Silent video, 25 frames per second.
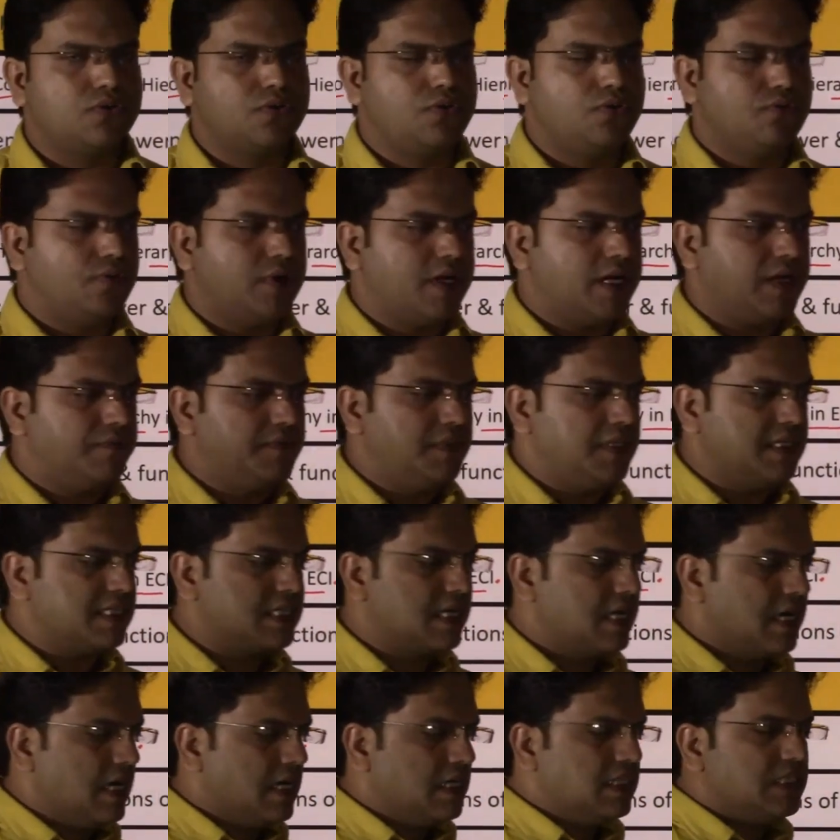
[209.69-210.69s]
So you have this
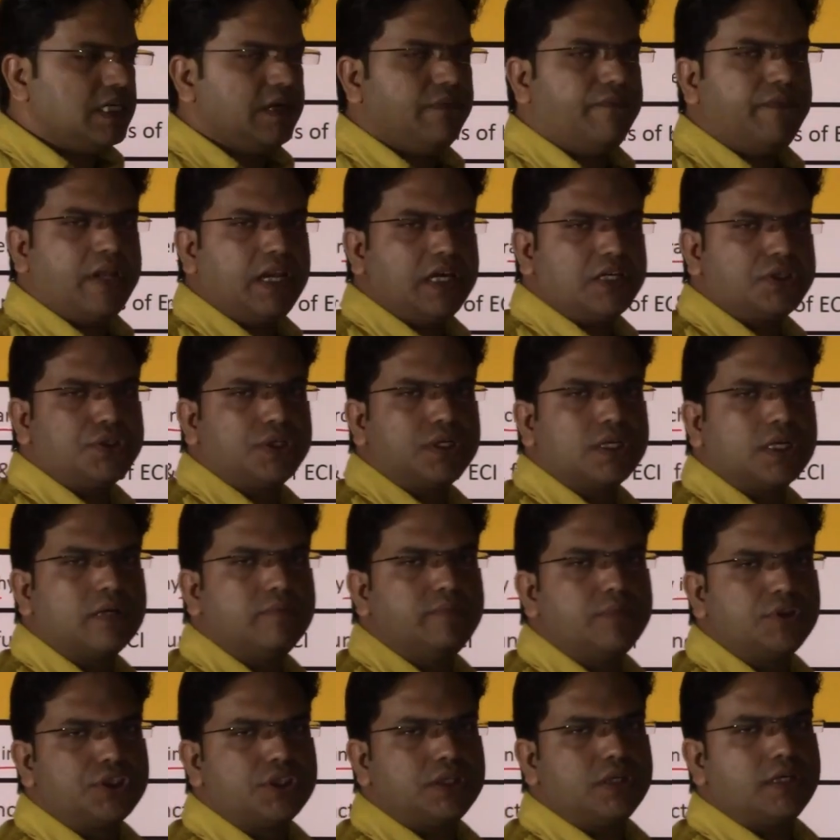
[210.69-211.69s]
Chief Election
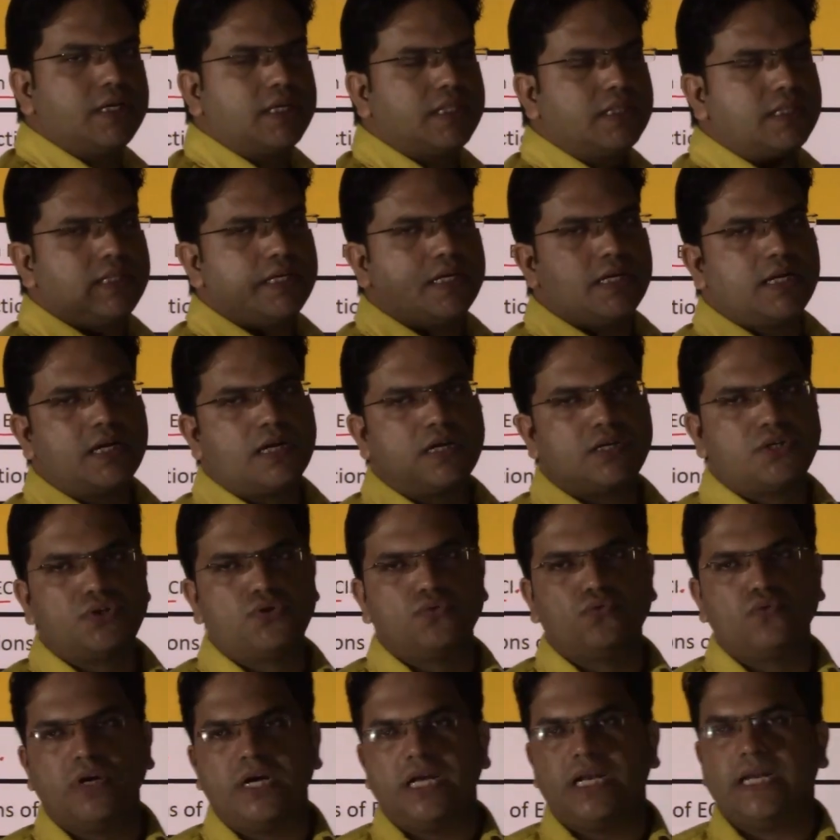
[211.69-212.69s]
Commissioner and there are
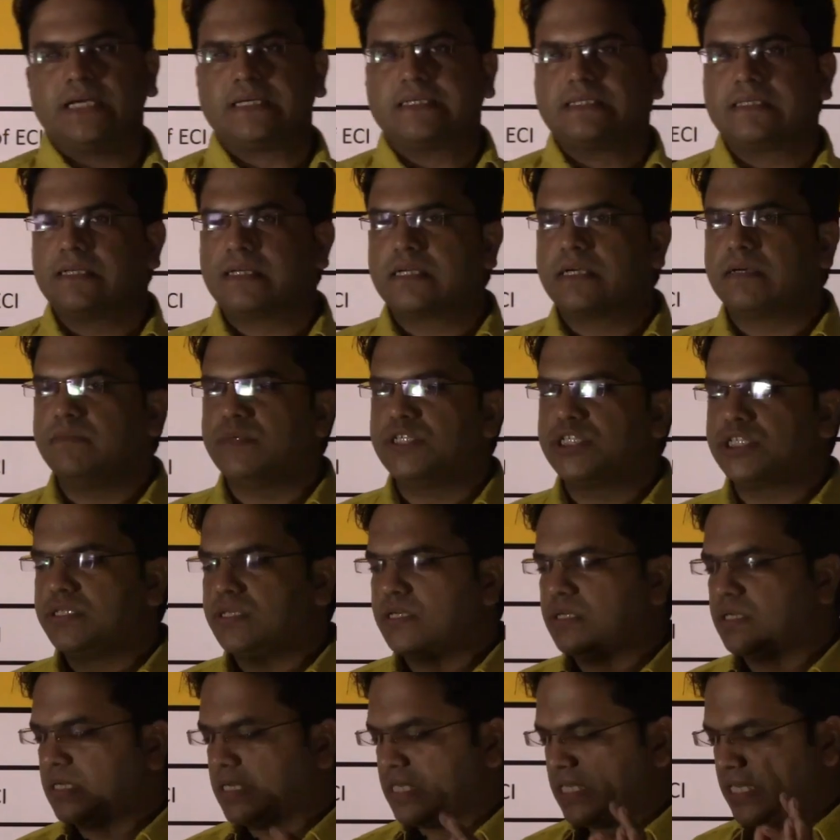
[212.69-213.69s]
two Election
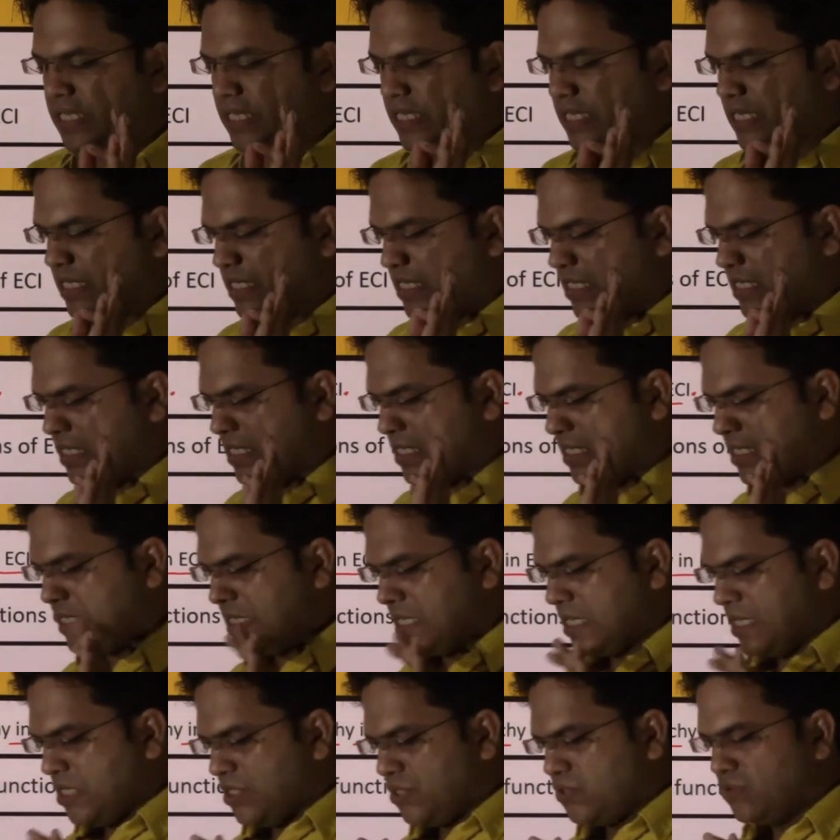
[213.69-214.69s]
Commissioners uh,
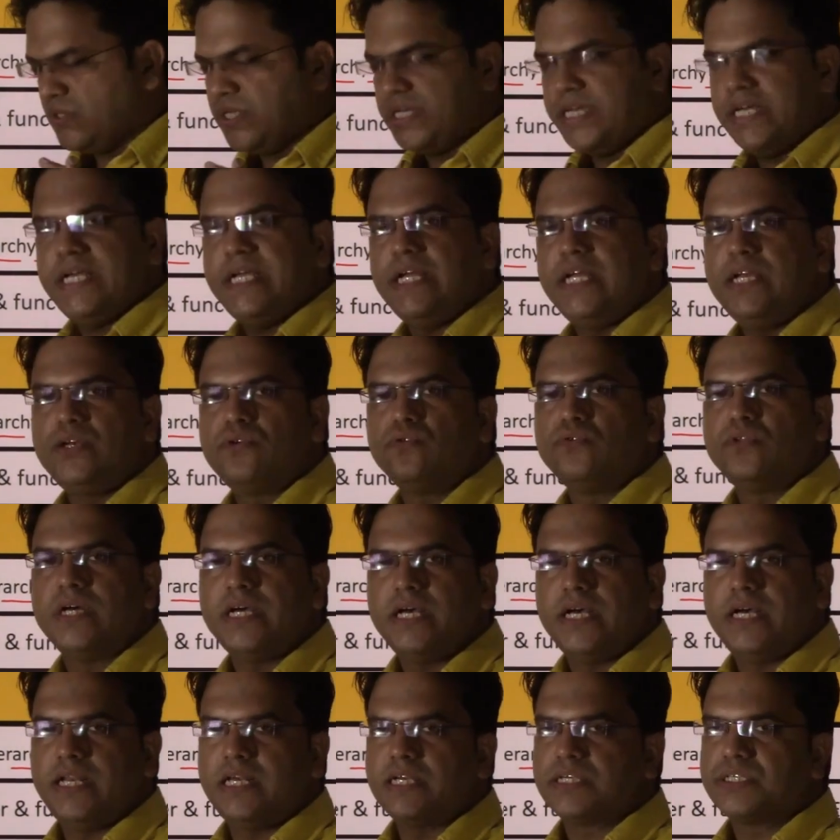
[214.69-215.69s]
today into
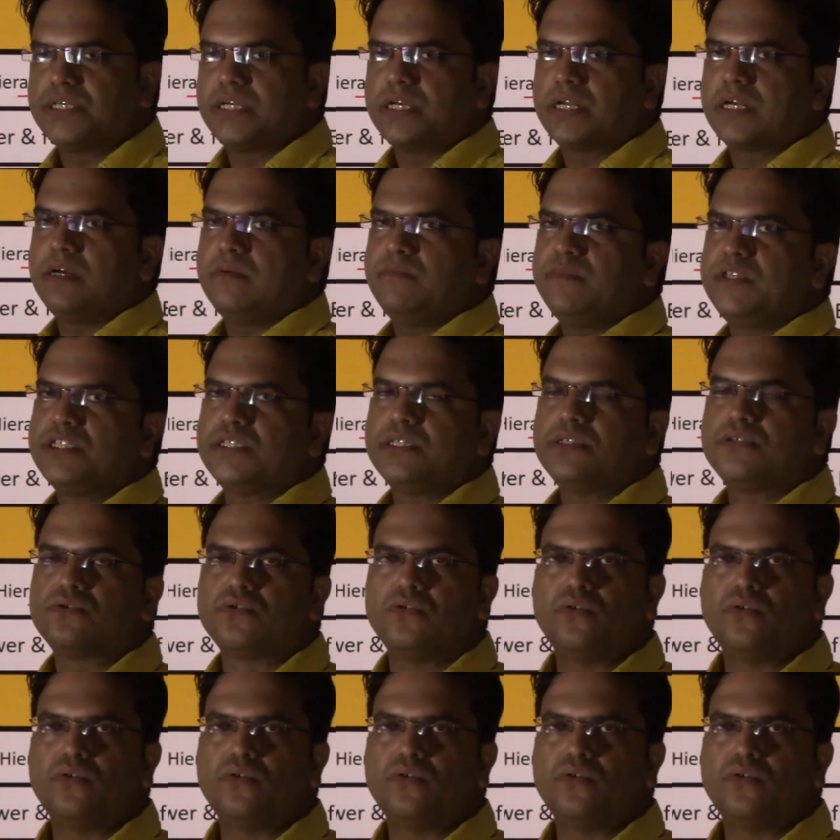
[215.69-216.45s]
the Election Commission.